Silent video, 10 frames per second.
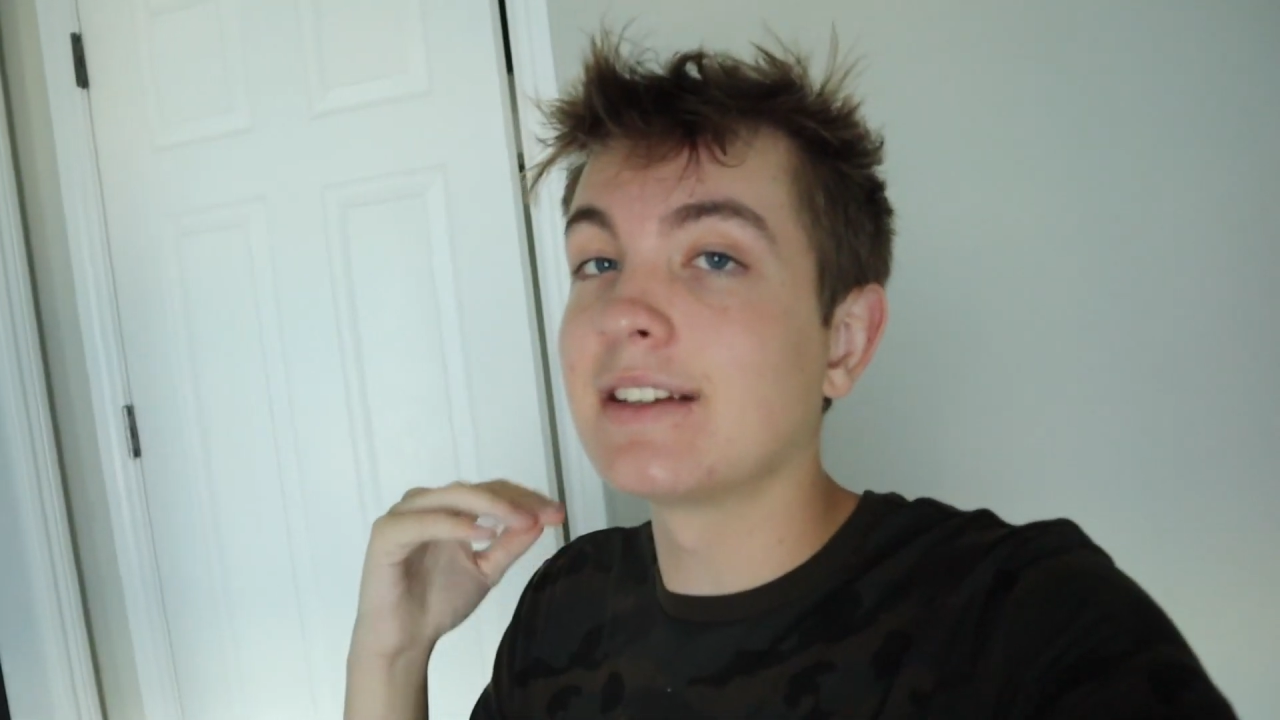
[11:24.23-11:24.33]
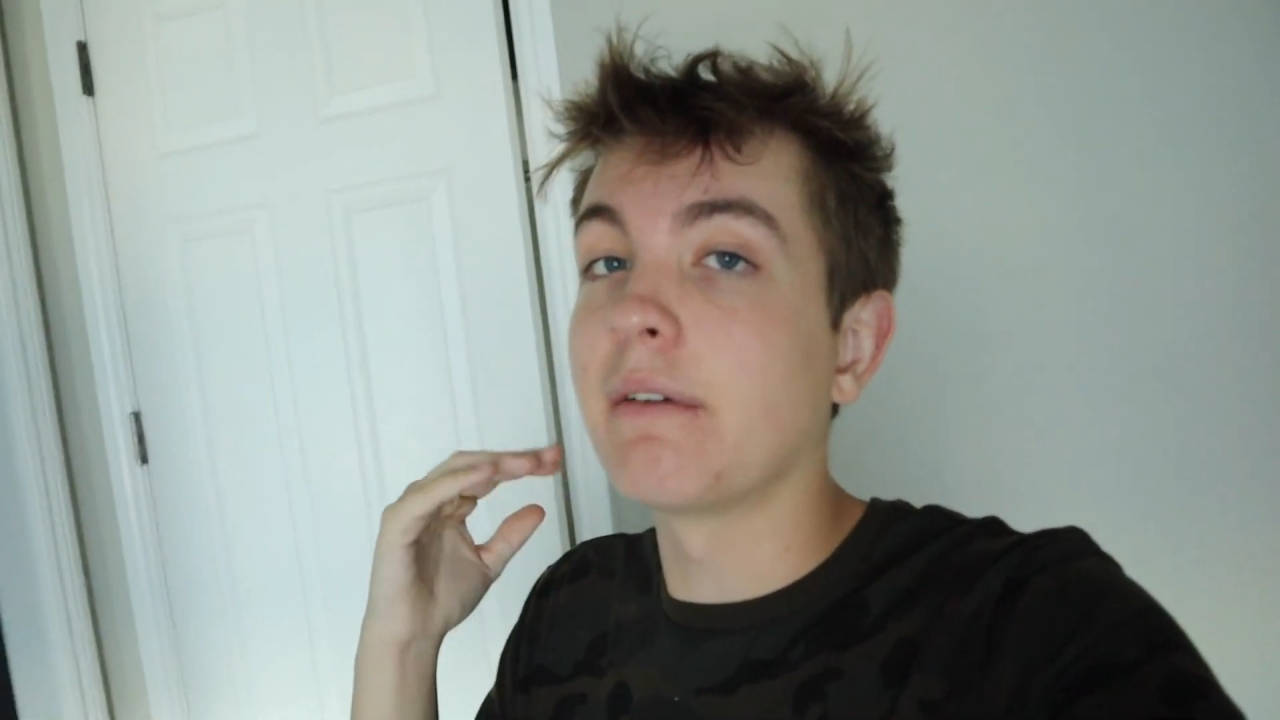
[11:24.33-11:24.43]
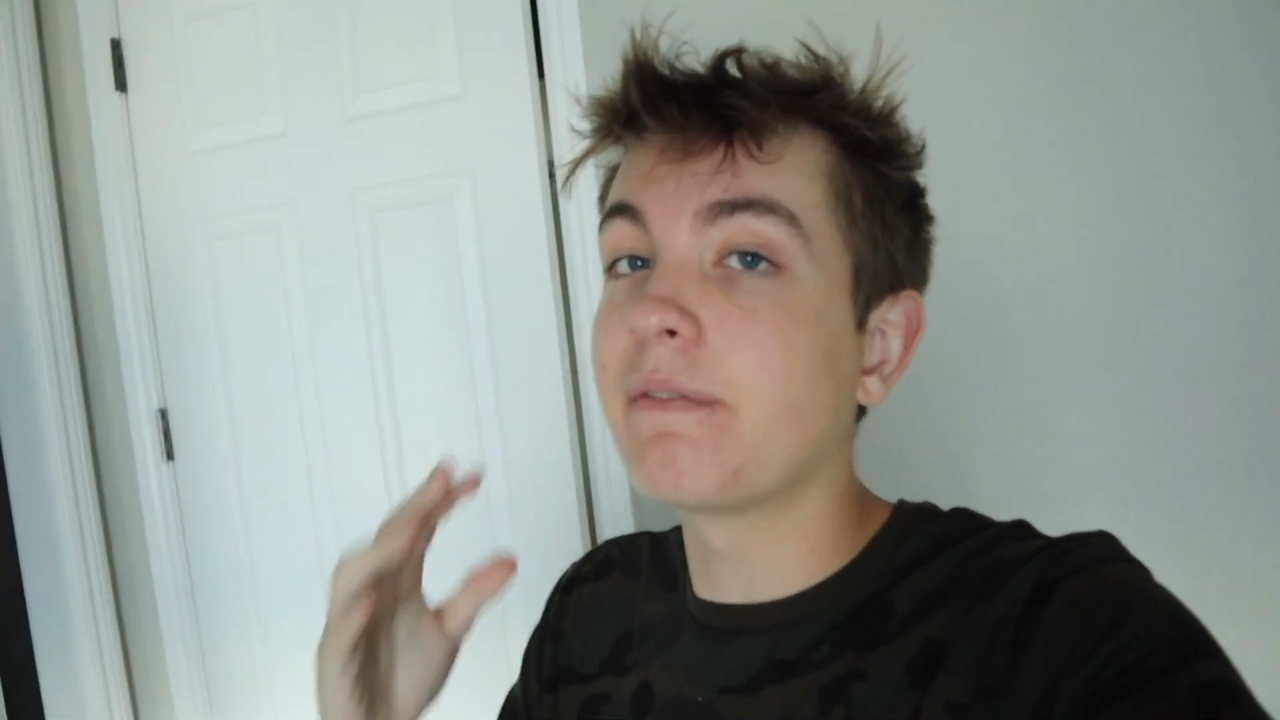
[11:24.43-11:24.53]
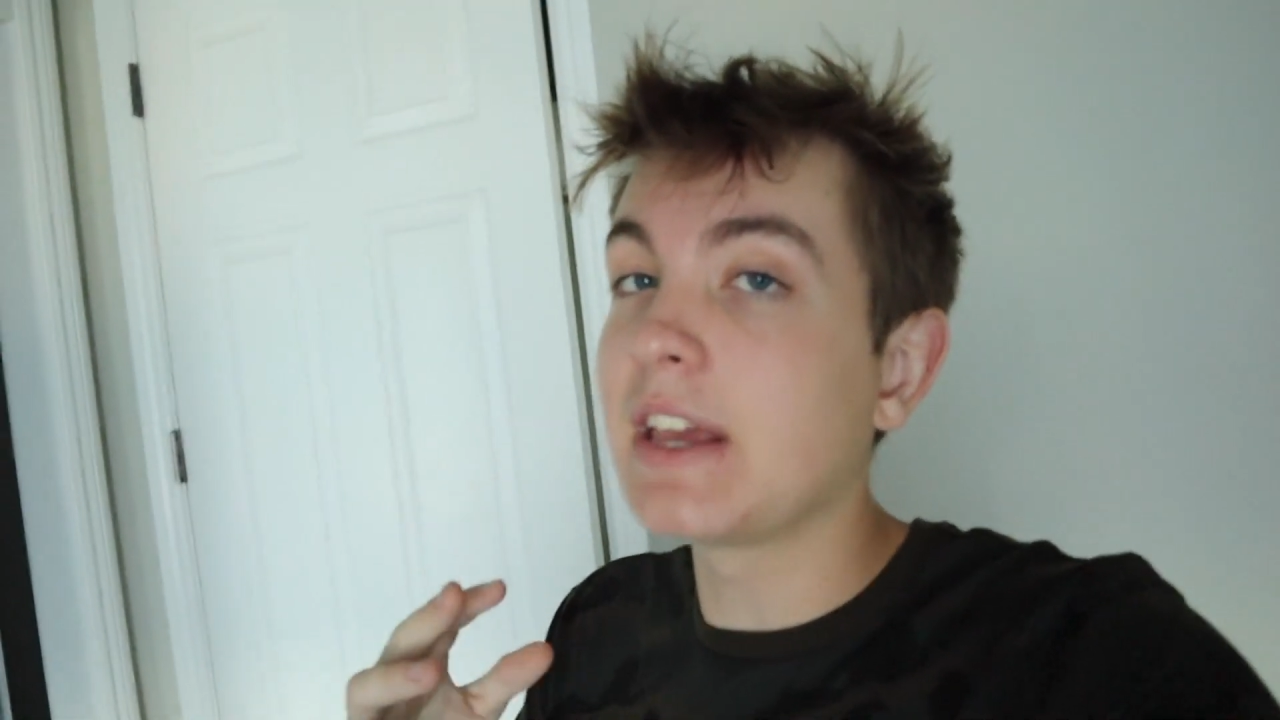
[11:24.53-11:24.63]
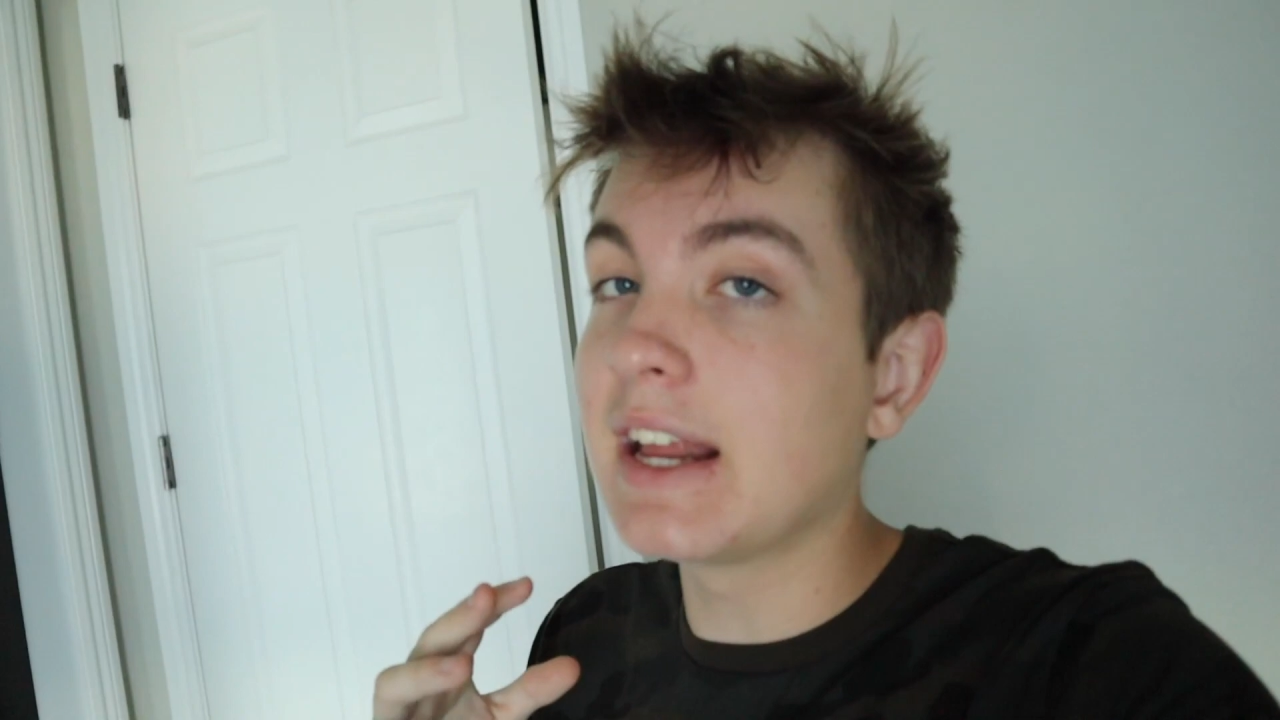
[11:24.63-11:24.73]
to
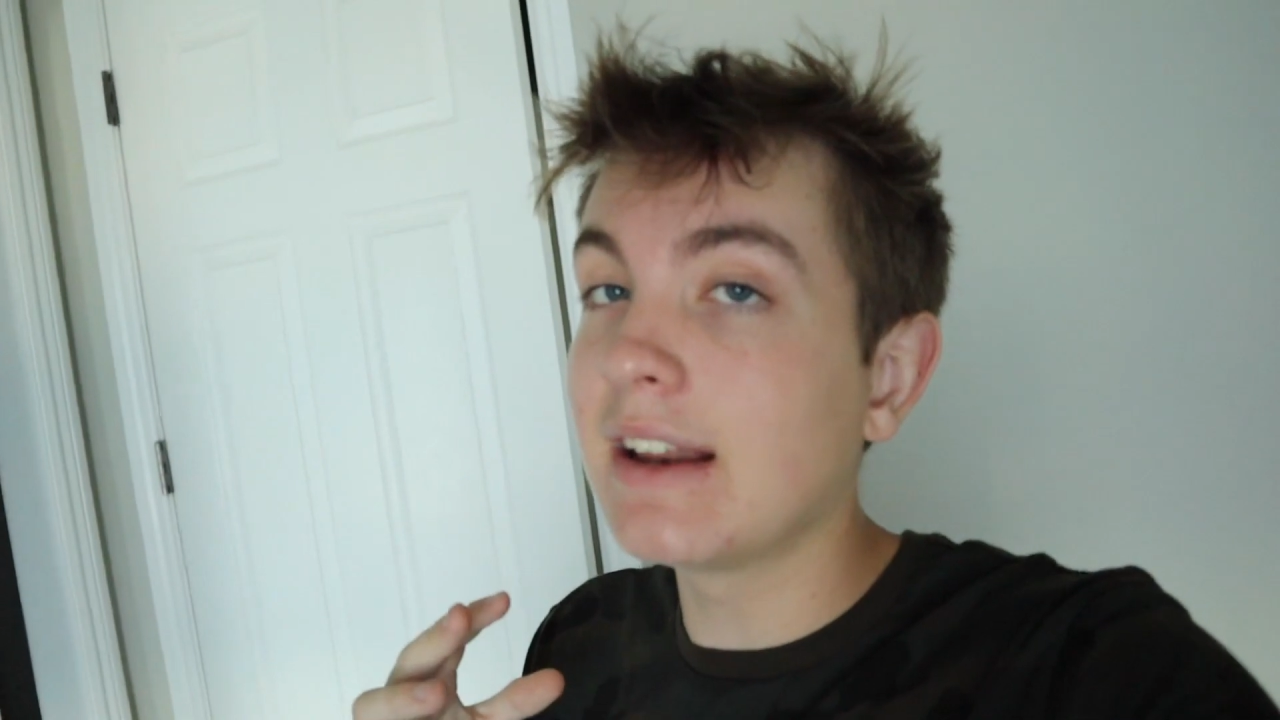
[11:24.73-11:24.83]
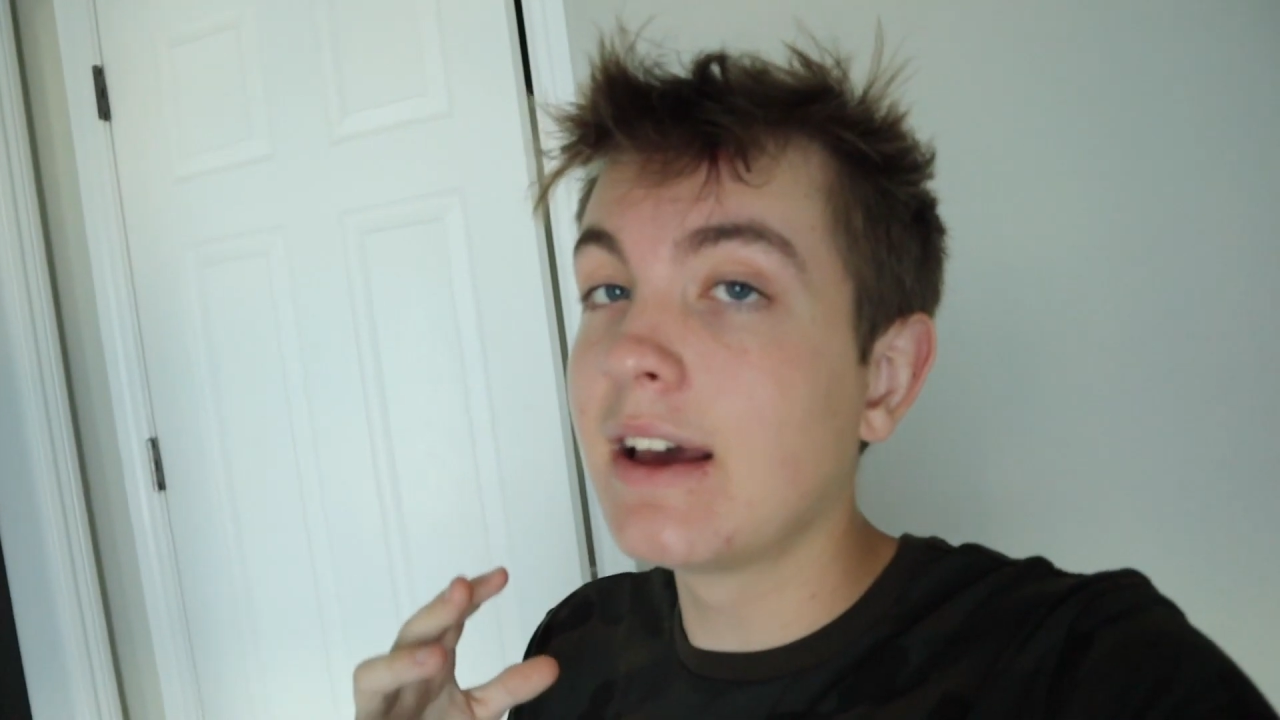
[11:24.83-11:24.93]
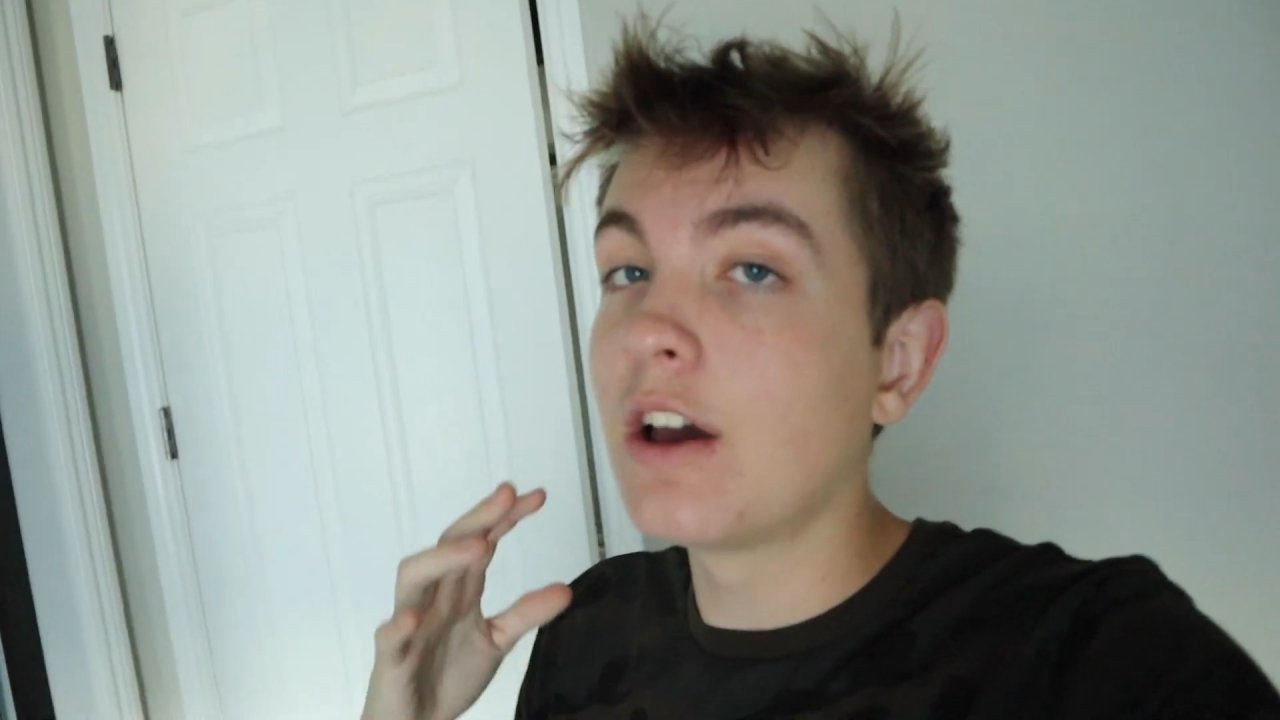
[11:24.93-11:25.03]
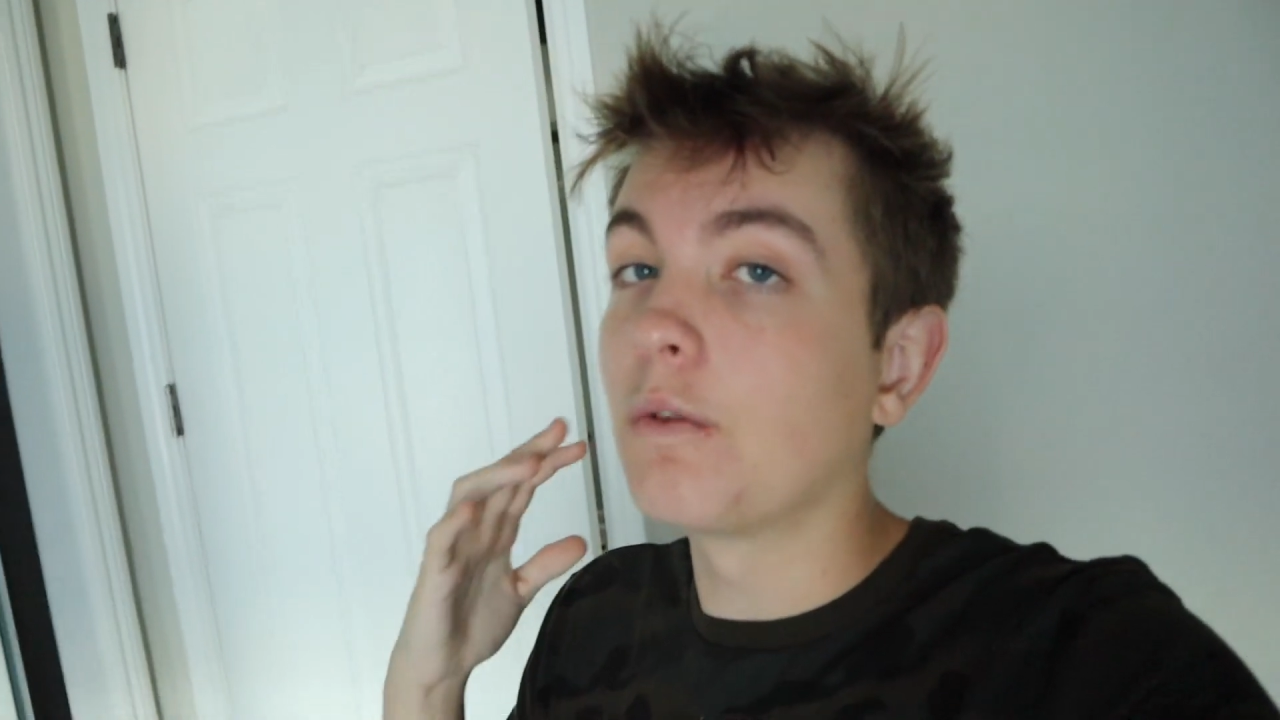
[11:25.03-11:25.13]
feed it